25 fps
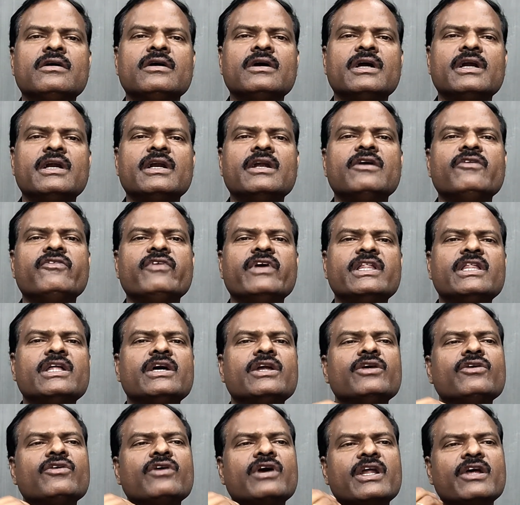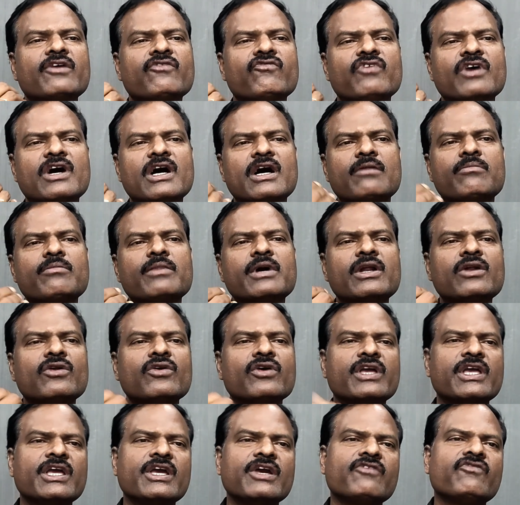and whether you are a farmer
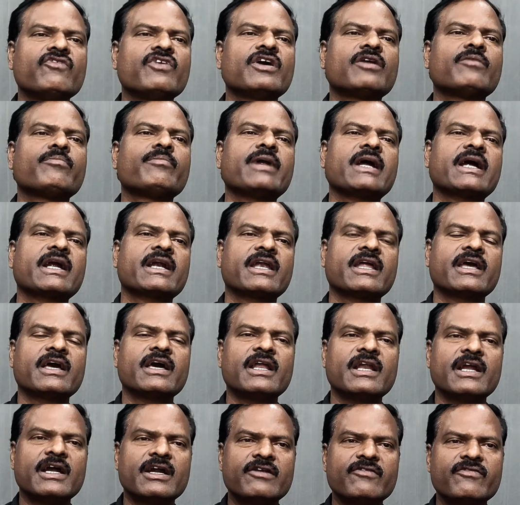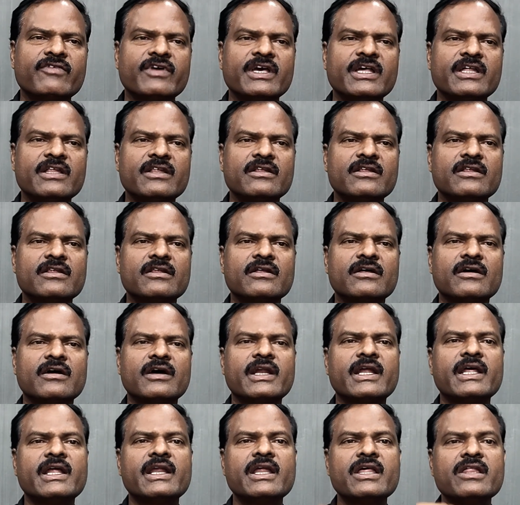looking for practical advice
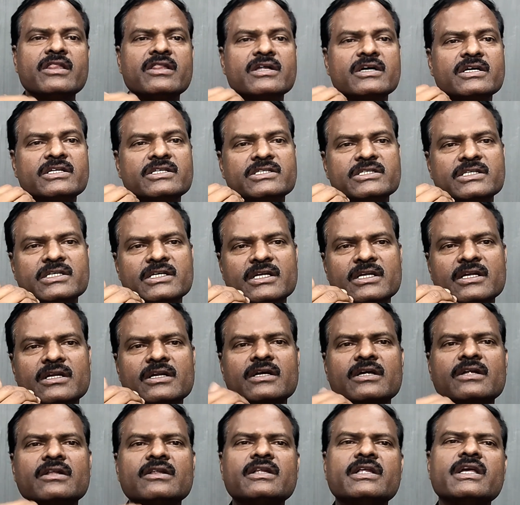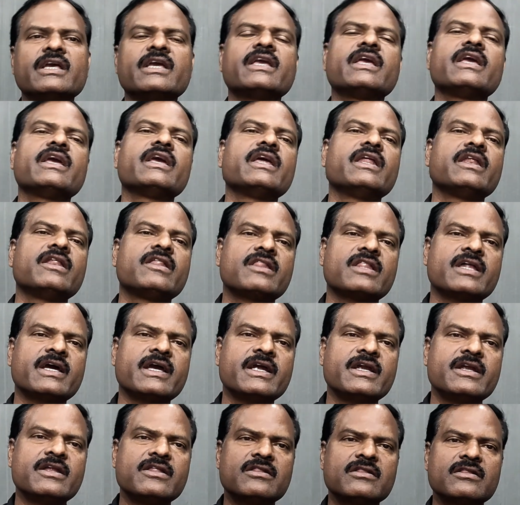or a researcher seeking
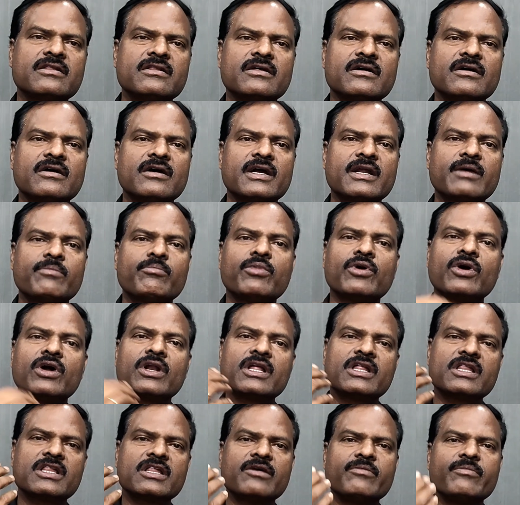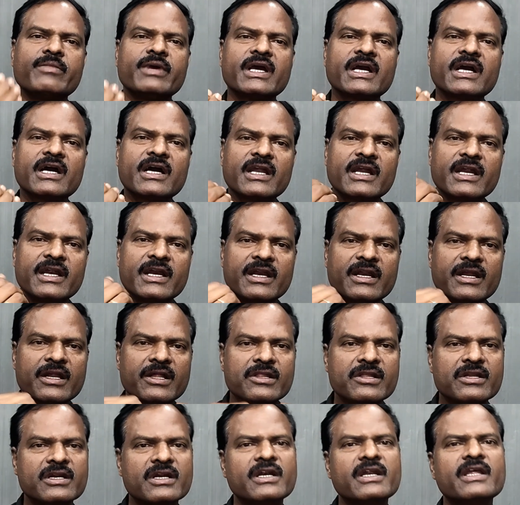insights or a policymaker
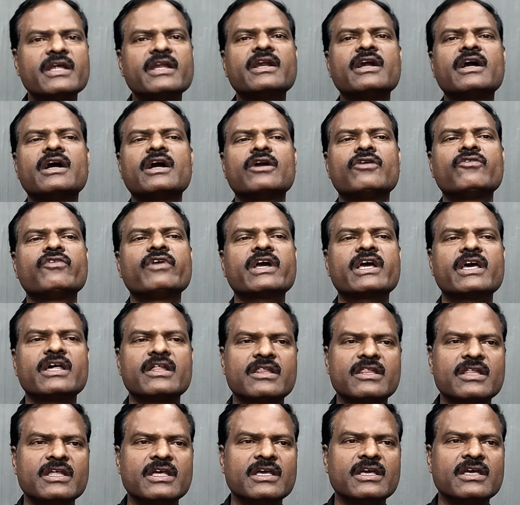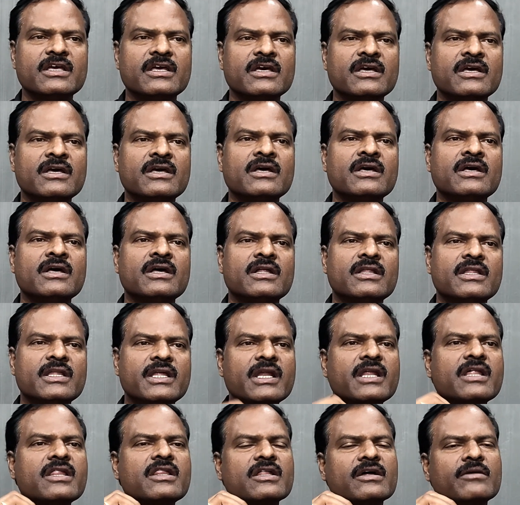interested in advocacy,
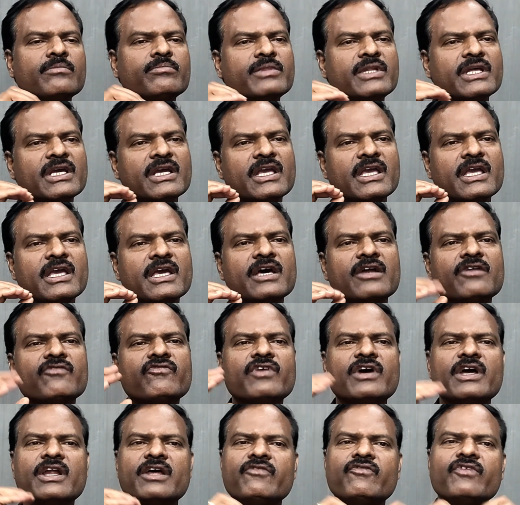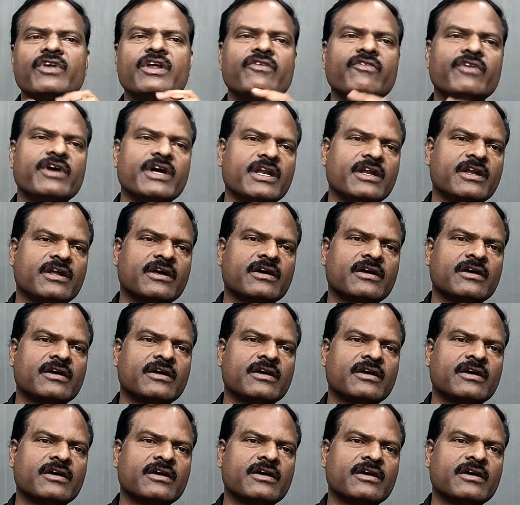there is something here for everyone.